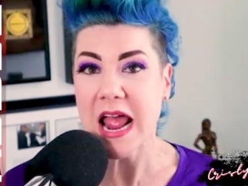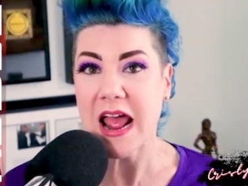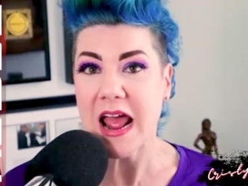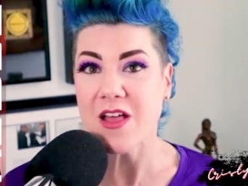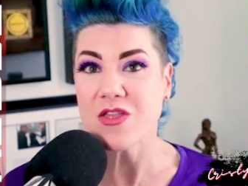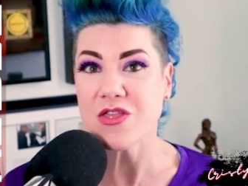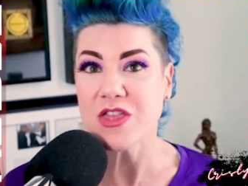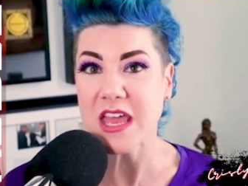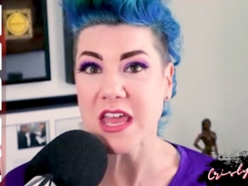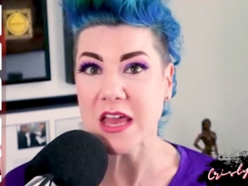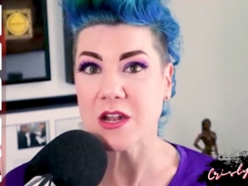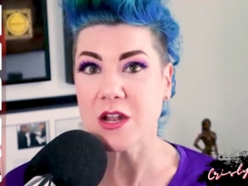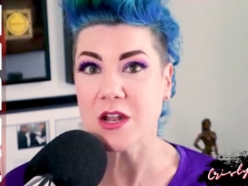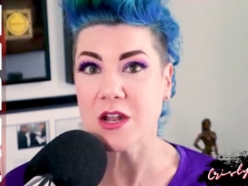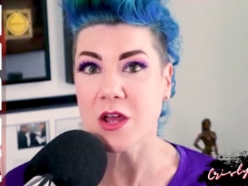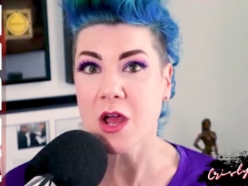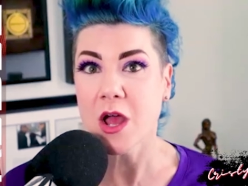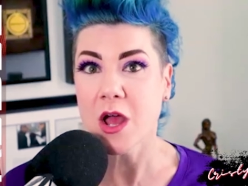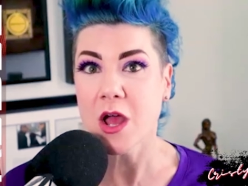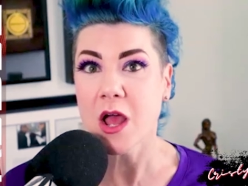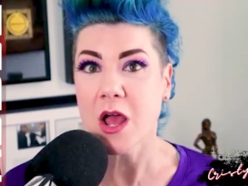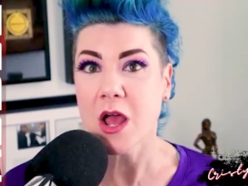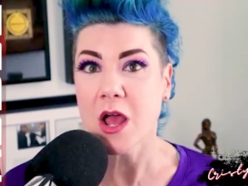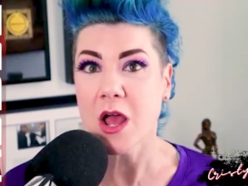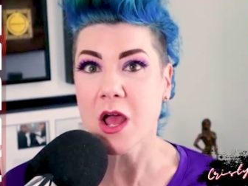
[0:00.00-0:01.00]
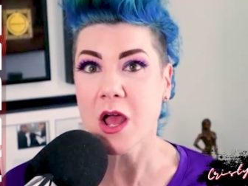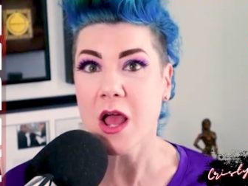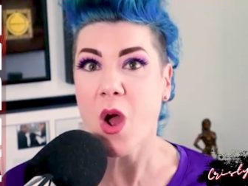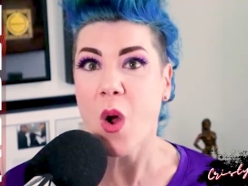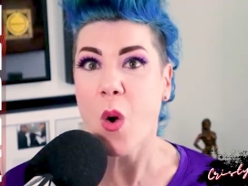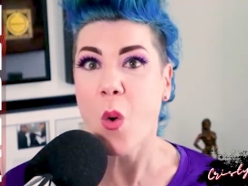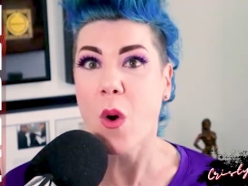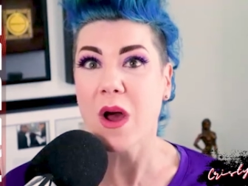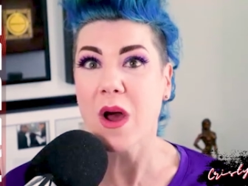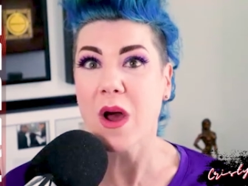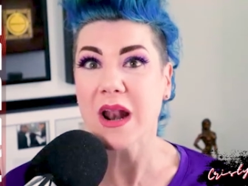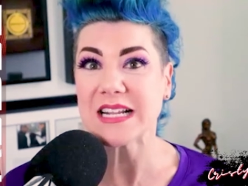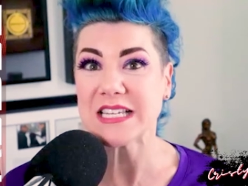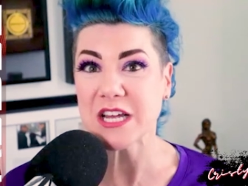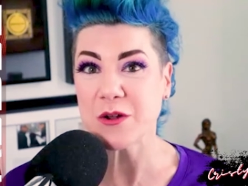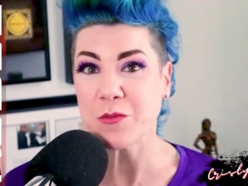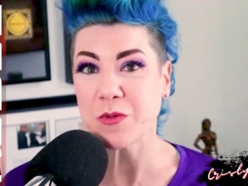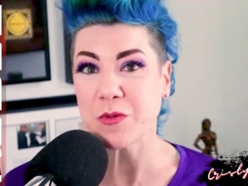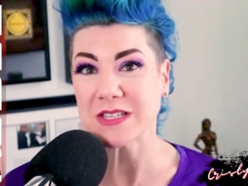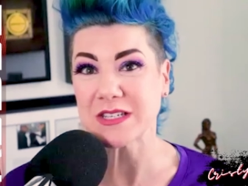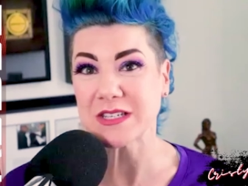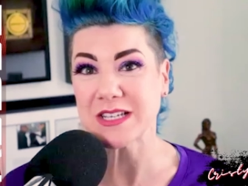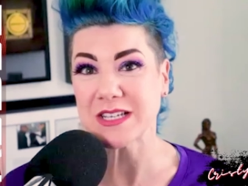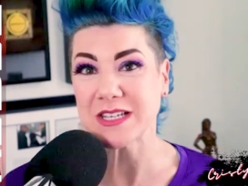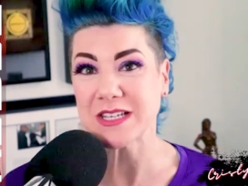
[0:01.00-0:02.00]
And then what I
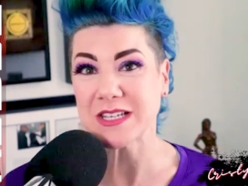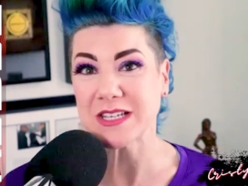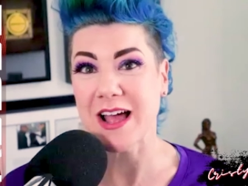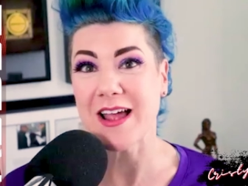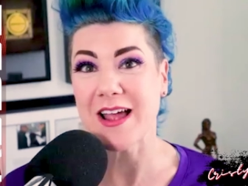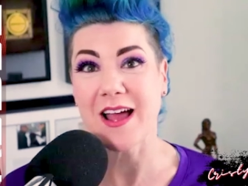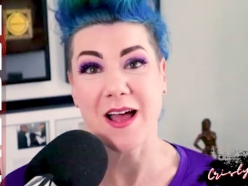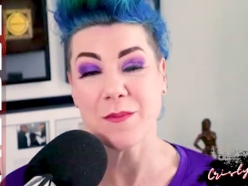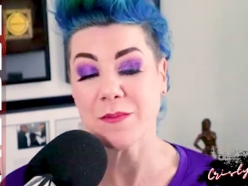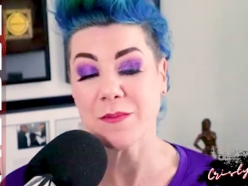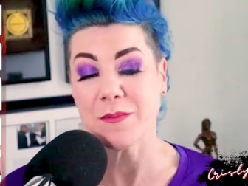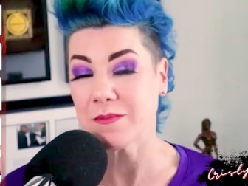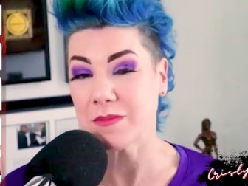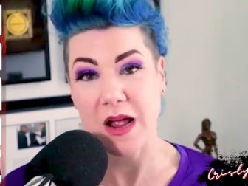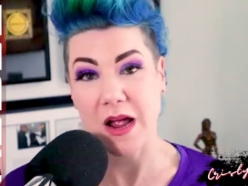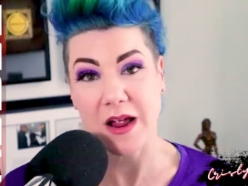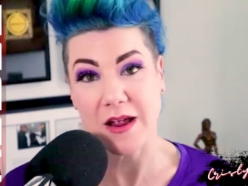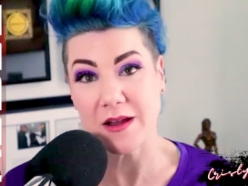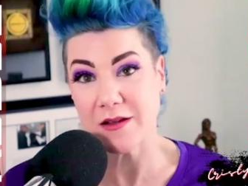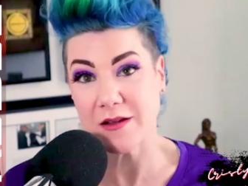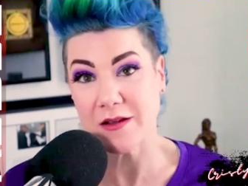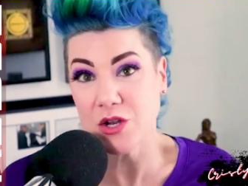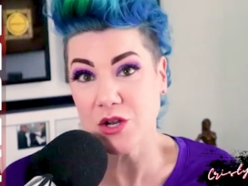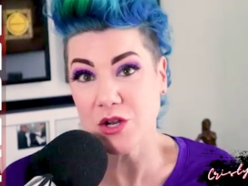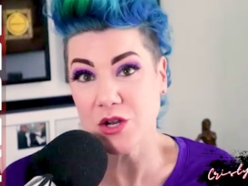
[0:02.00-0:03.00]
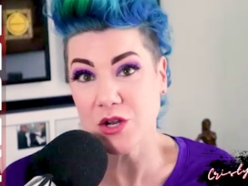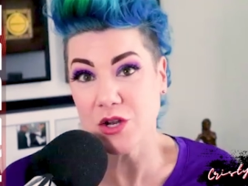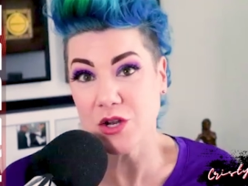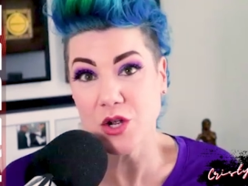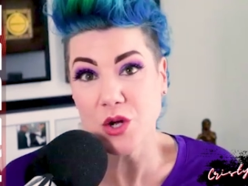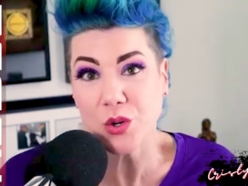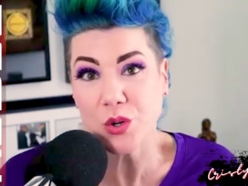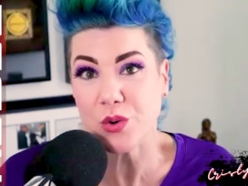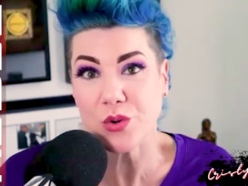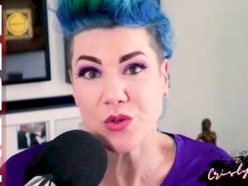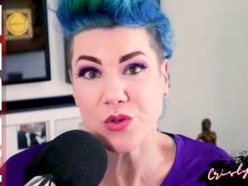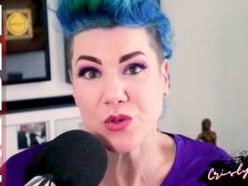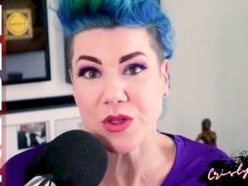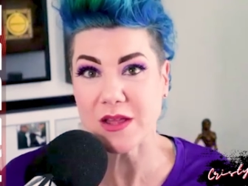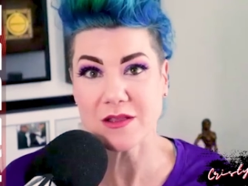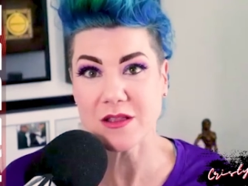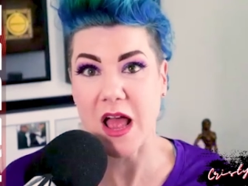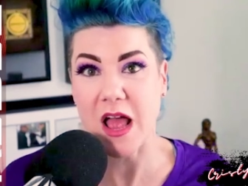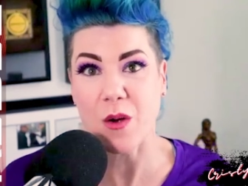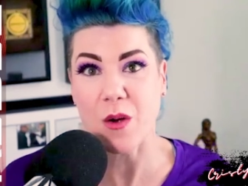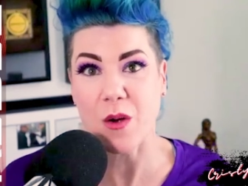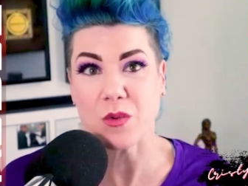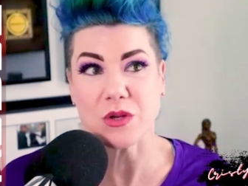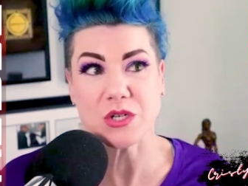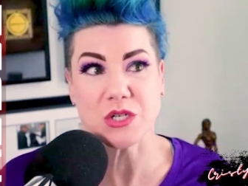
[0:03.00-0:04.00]
did was I I'm I knew that
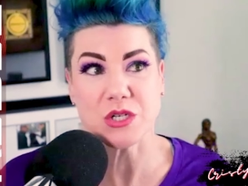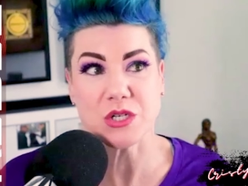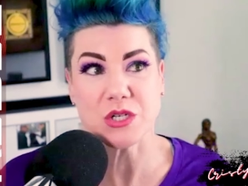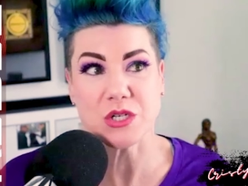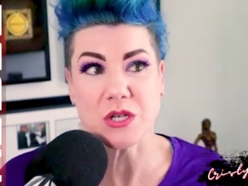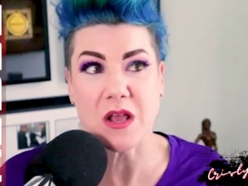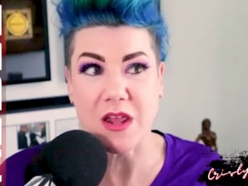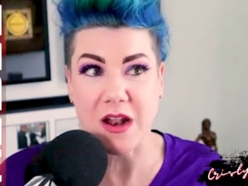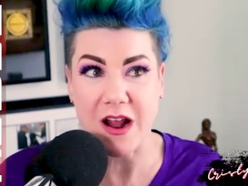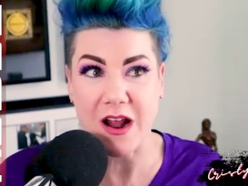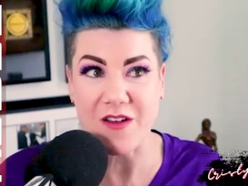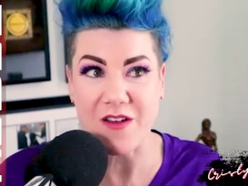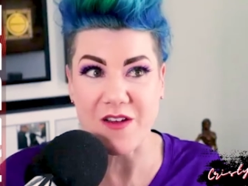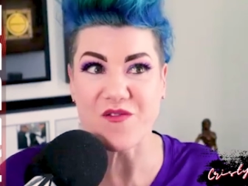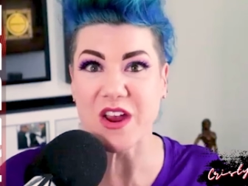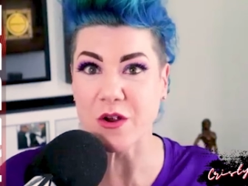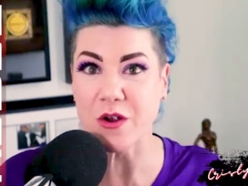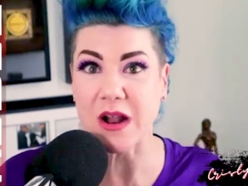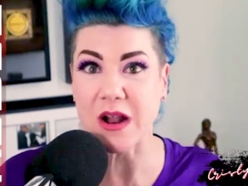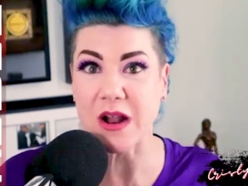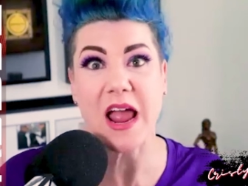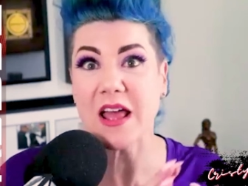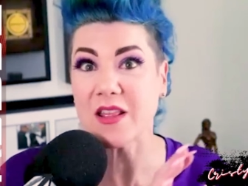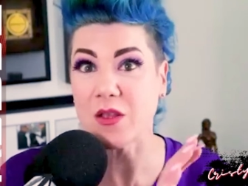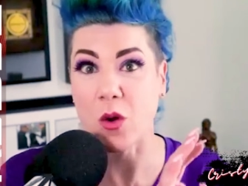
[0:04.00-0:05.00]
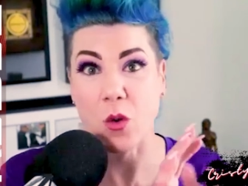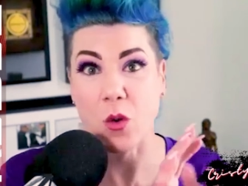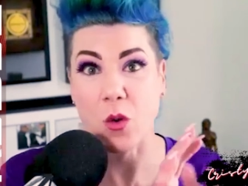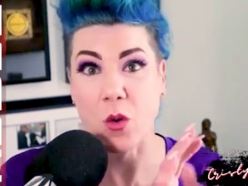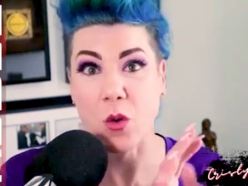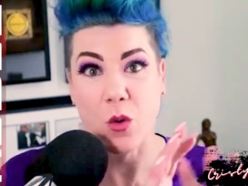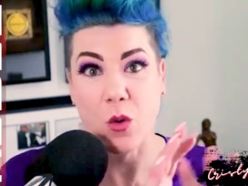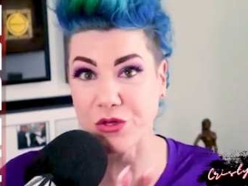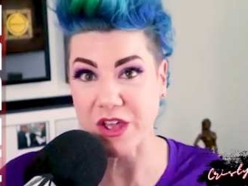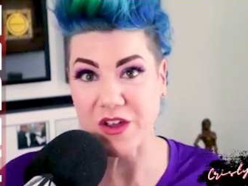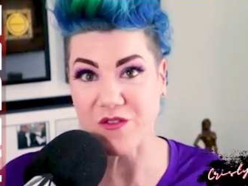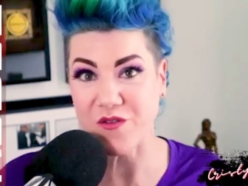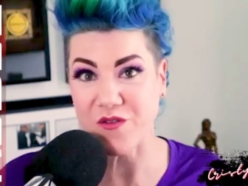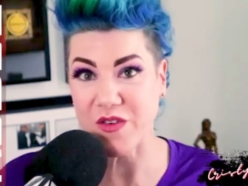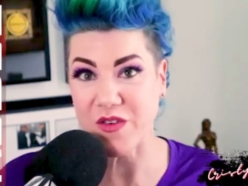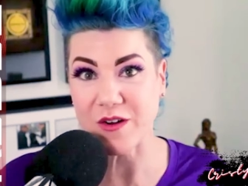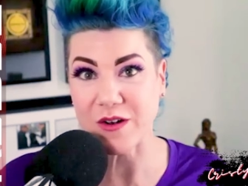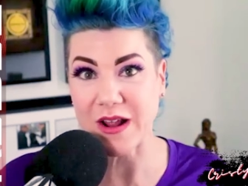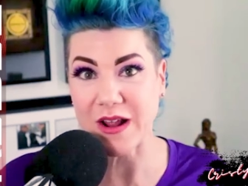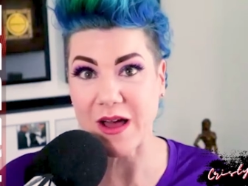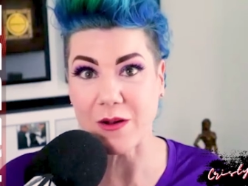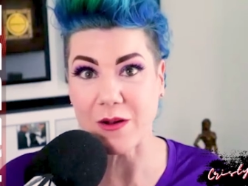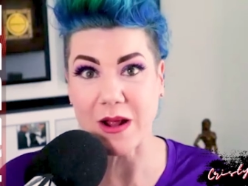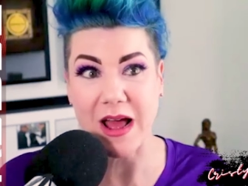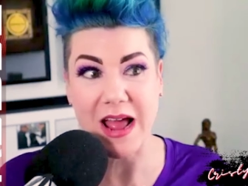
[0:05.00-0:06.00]
that was and then I figured I had the whole thing
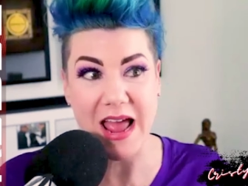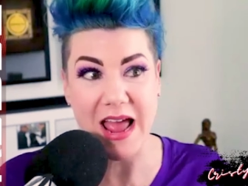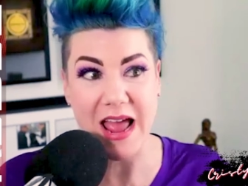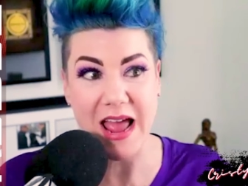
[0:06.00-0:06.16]
figured out.